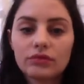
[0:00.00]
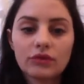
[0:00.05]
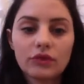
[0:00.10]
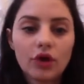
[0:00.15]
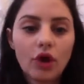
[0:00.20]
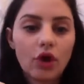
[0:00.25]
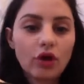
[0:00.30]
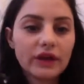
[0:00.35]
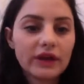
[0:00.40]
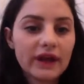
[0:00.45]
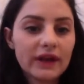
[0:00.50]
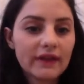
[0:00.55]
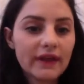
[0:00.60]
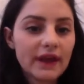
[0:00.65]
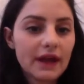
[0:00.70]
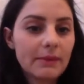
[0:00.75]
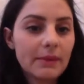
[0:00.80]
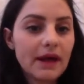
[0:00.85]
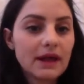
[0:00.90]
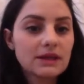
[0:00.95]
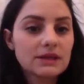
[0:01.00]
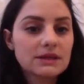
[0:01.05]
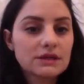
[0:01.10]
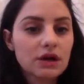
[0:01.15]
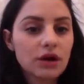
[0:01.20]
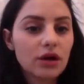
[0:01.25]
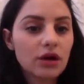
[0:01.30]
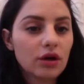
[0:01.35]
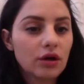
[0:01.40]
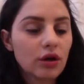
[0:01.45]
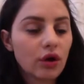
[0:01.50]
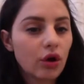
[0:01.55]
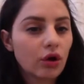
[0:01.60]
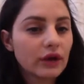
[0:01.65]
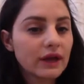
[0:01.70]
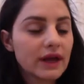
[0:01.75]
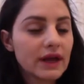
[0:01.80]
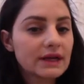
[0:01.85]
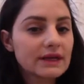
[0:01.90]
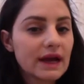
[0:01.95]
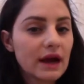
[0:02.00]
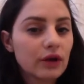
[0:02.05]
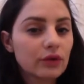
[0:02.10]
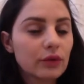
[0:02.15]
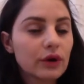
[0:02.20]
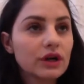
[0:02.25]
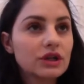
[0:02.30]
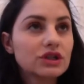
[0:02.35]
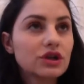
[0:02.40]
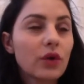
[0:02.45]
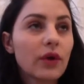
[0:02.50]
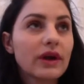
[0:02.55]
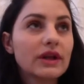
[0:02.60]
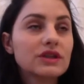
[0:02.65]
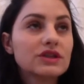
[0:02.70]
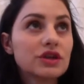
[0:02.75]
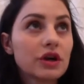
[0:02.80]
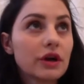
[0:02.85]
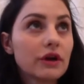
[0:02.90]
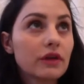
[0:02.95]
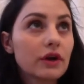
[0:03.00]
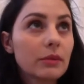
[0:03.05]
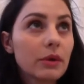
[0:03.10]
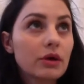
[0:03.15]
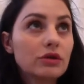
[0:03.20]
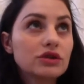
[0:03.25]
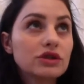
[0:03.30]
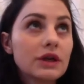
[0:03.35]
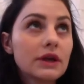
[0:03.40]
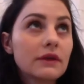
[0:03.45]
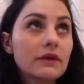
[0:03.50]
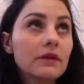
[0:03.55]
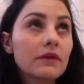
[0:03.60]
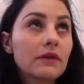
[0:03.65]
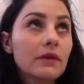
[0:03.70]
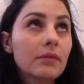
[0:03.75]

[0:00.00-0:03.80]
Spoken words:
Holding it like a pencil, holding it downward, going in circular motions.